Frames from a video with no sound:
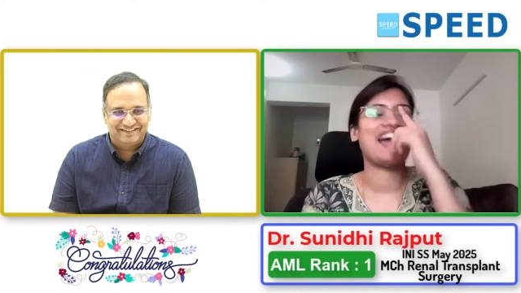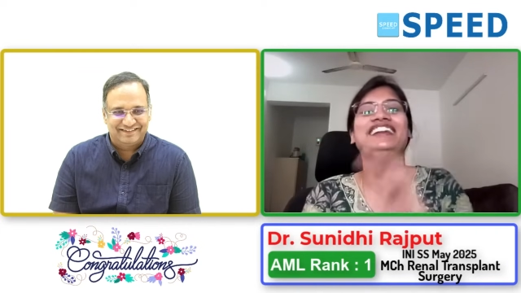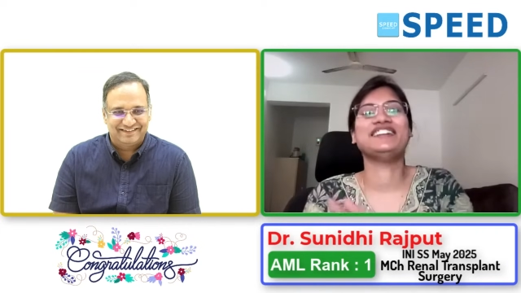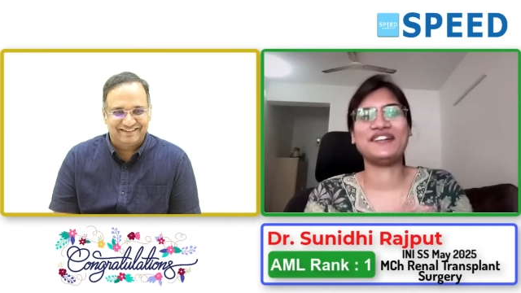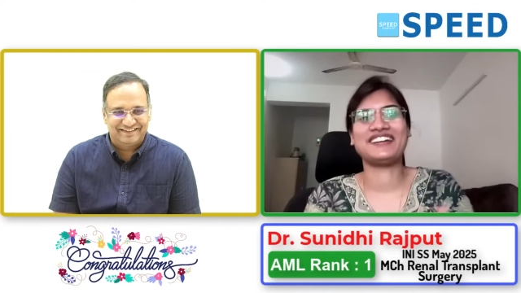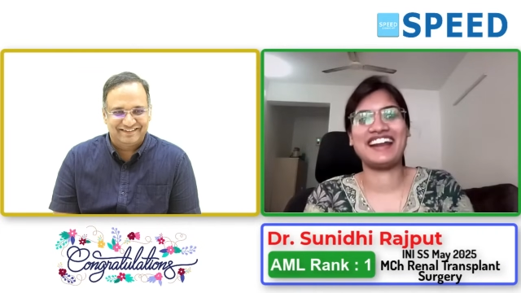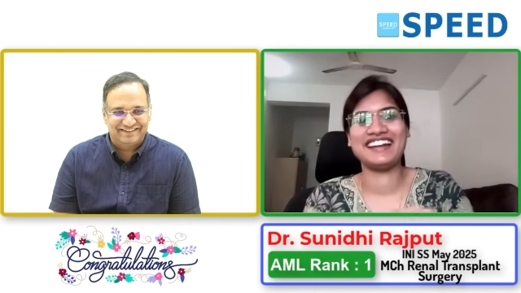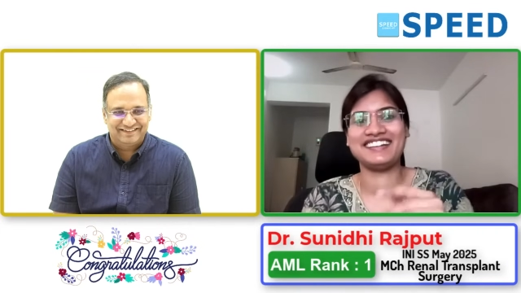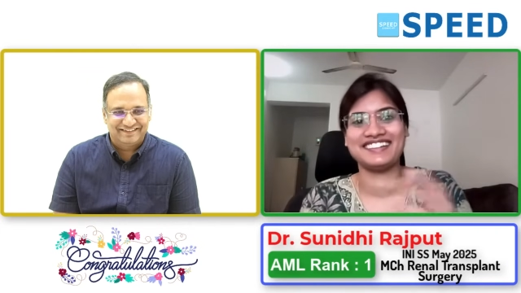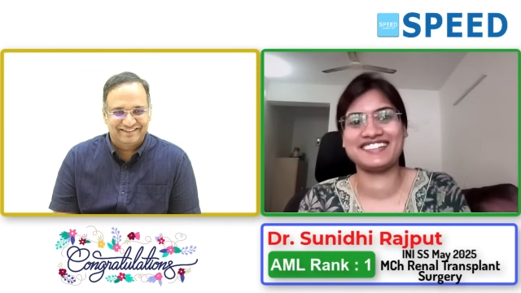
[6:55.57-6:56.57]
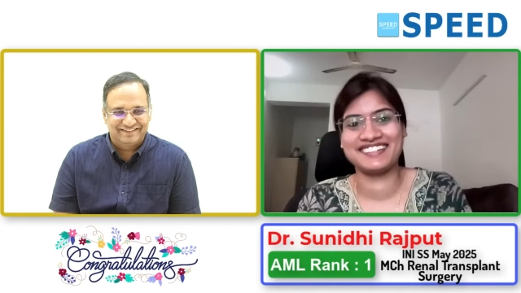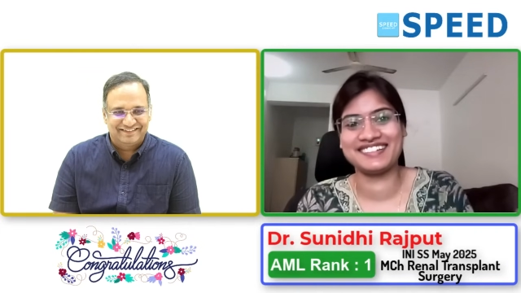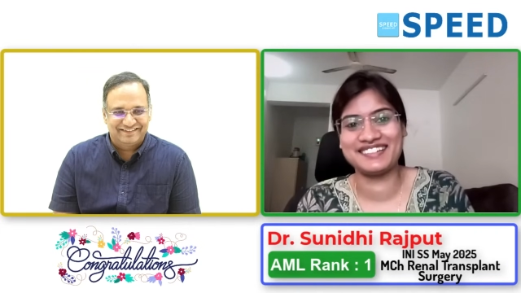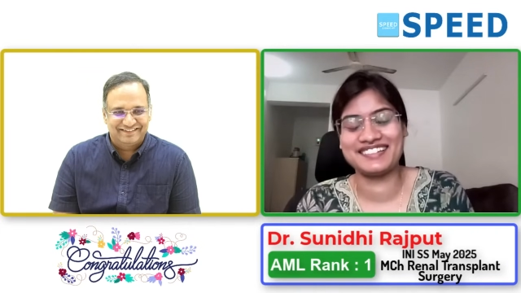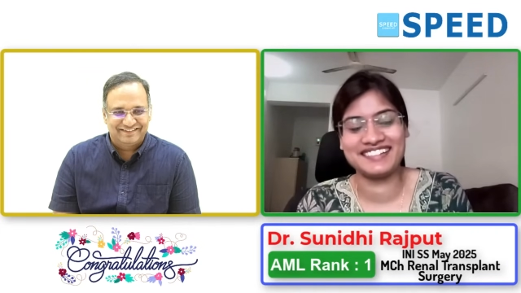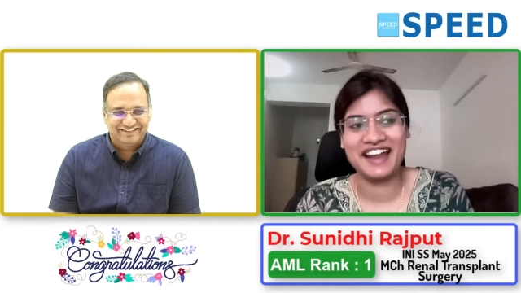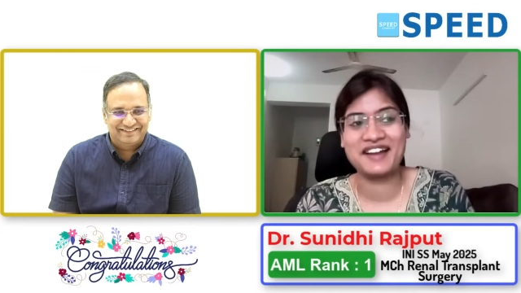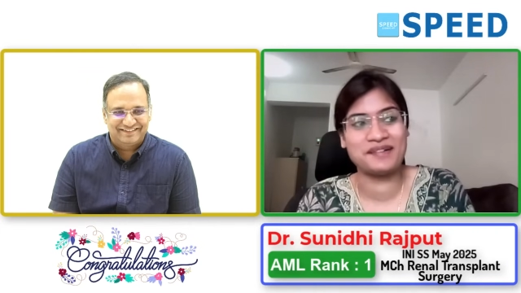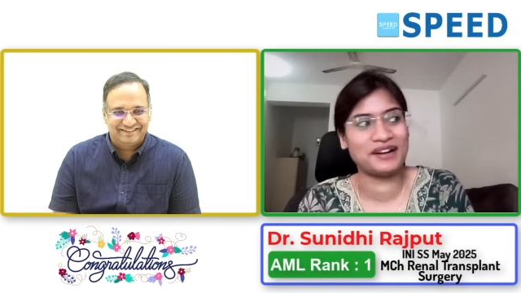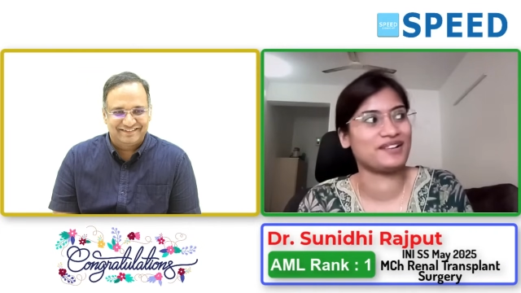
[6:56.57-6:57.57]
Speaker 1: I did not write as
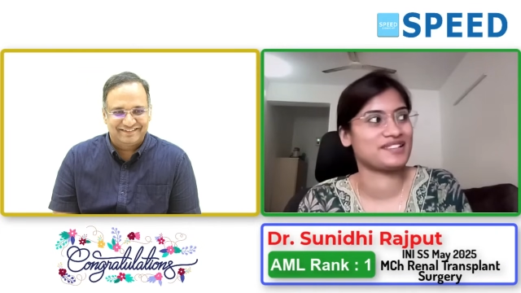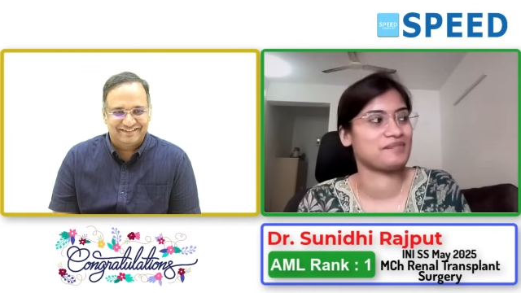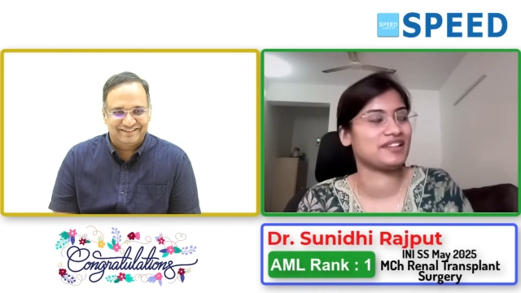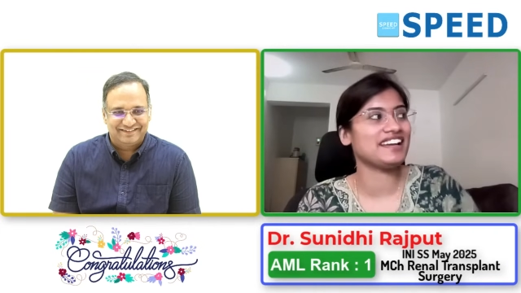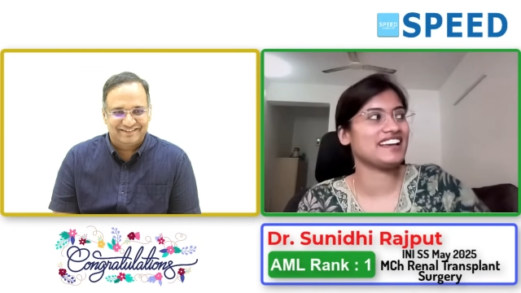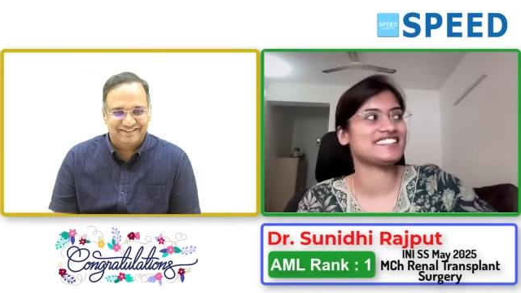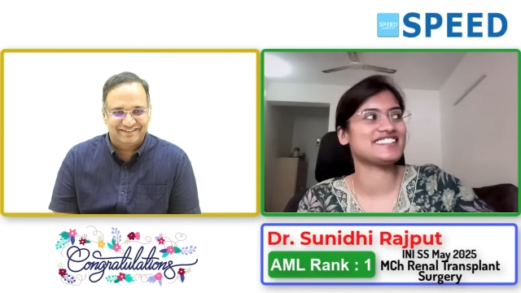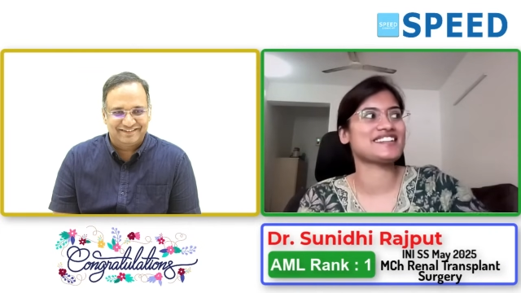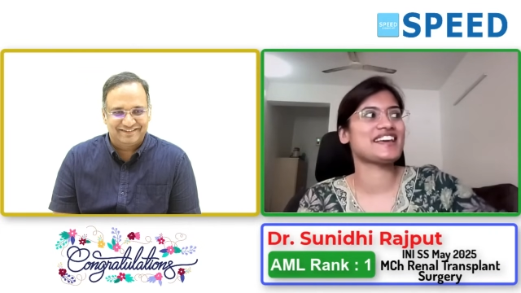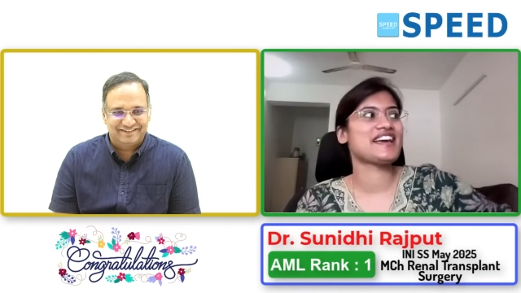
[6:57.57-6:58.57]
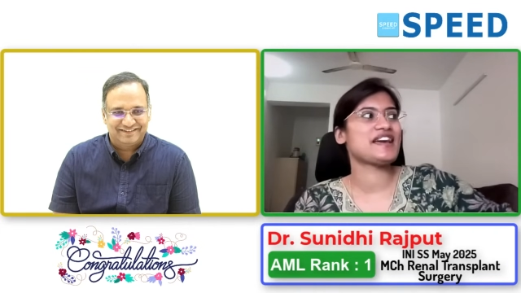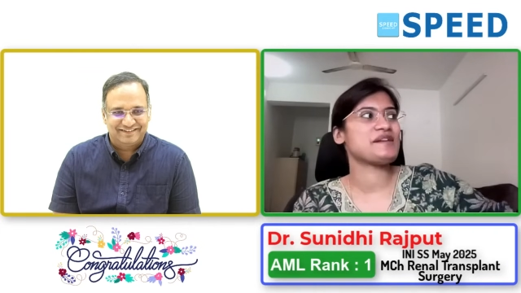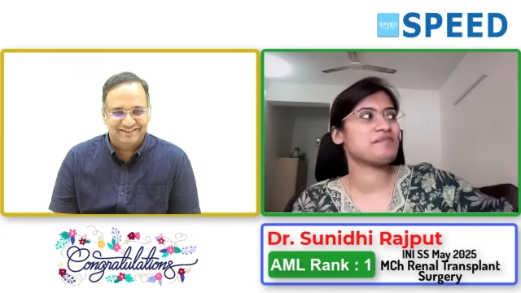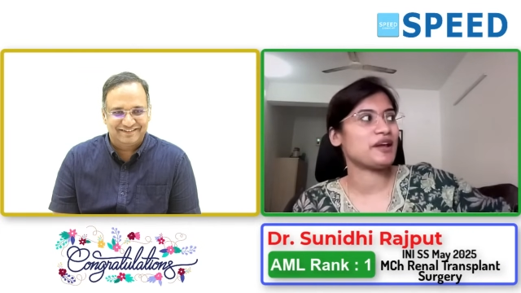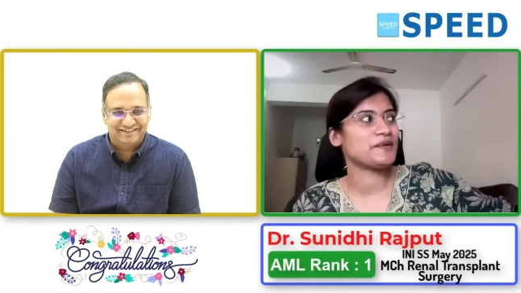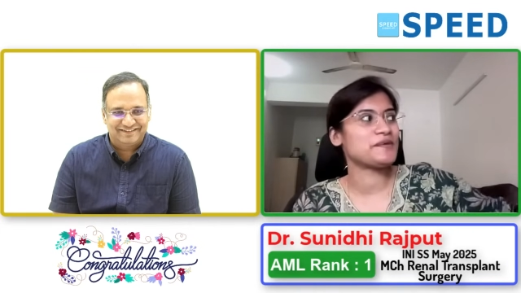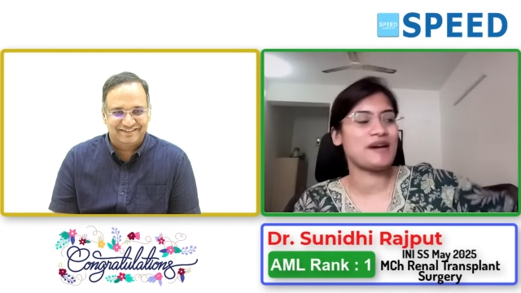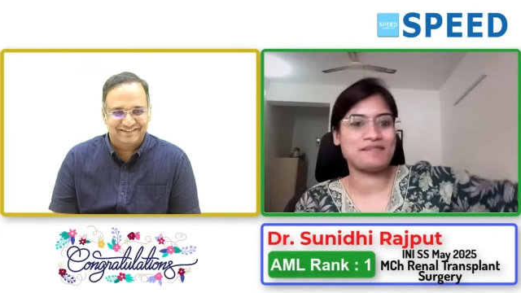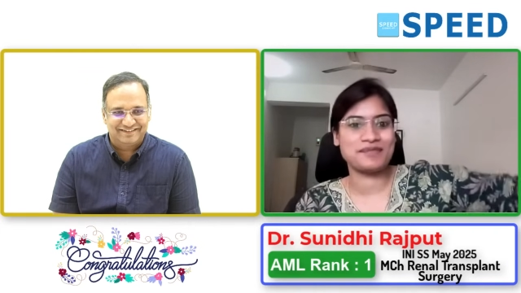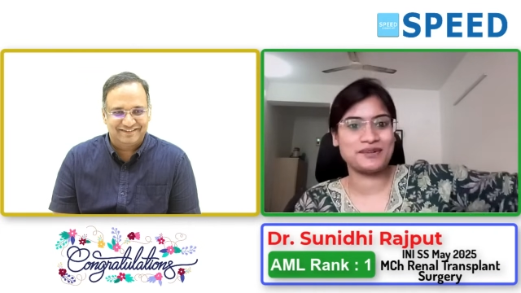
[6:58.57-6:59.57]
rank one or something. I just in my room
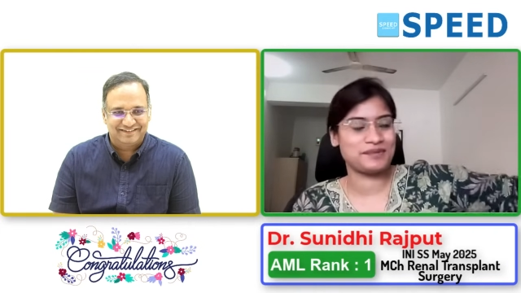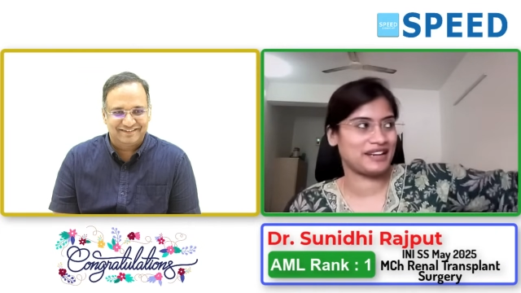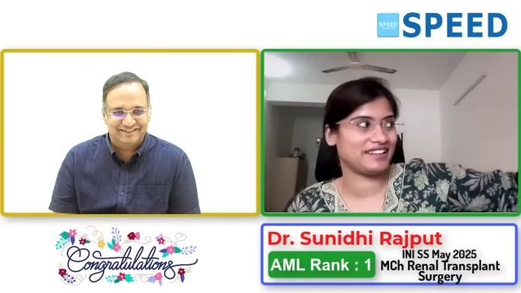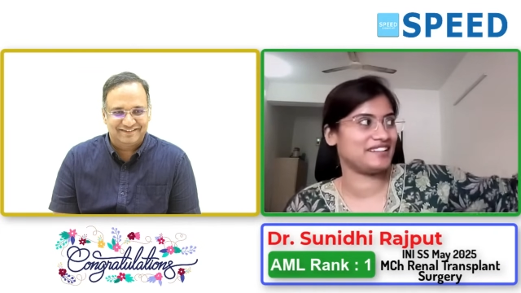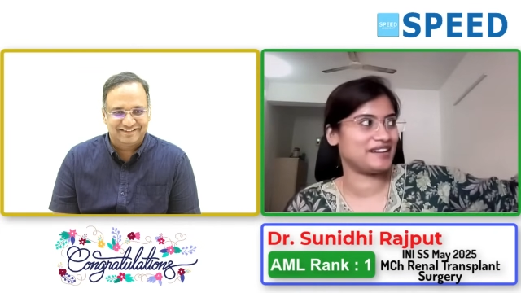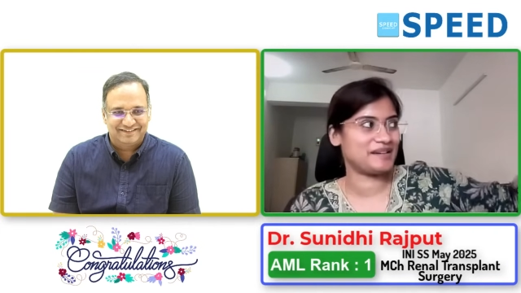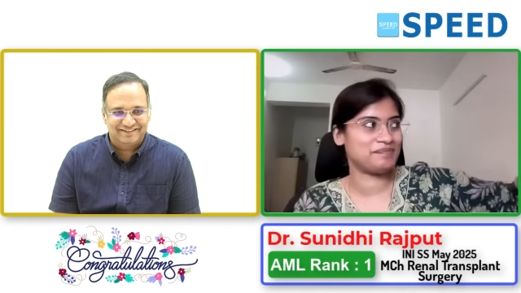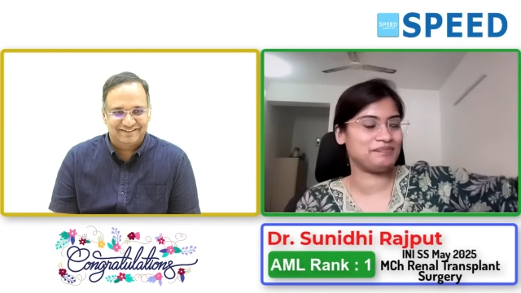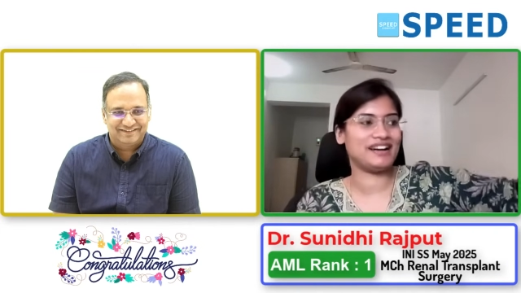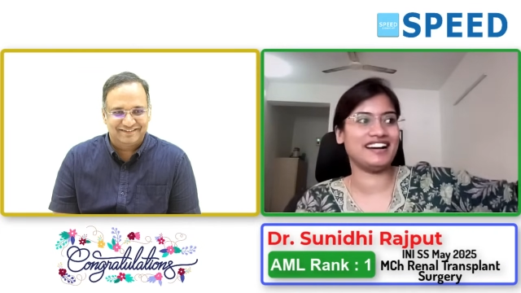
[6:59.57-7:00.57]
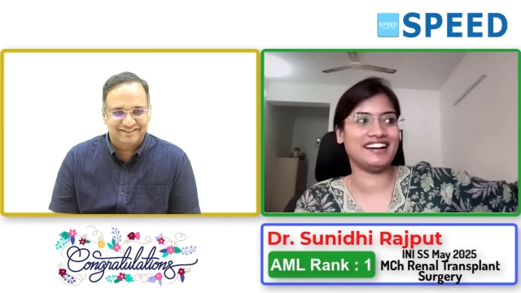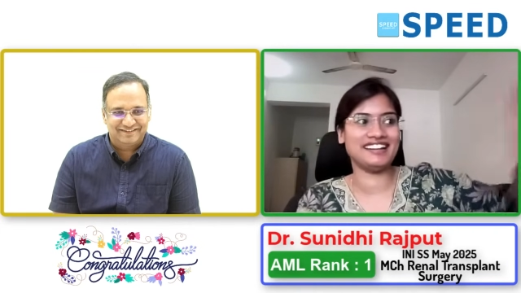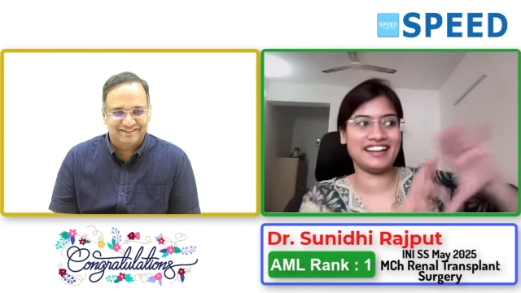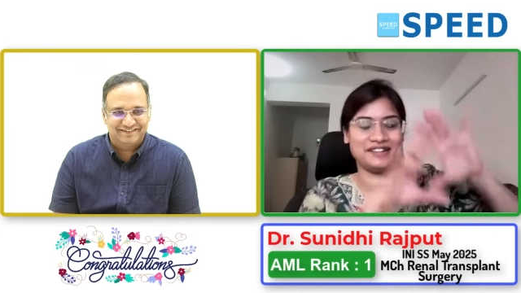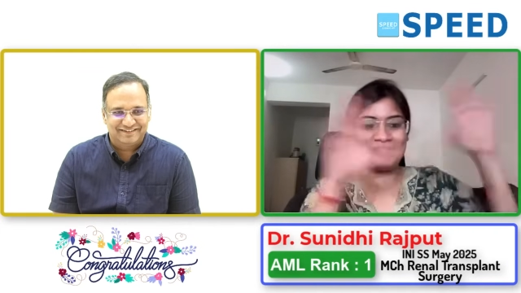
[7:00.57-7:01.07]
I put one uh, like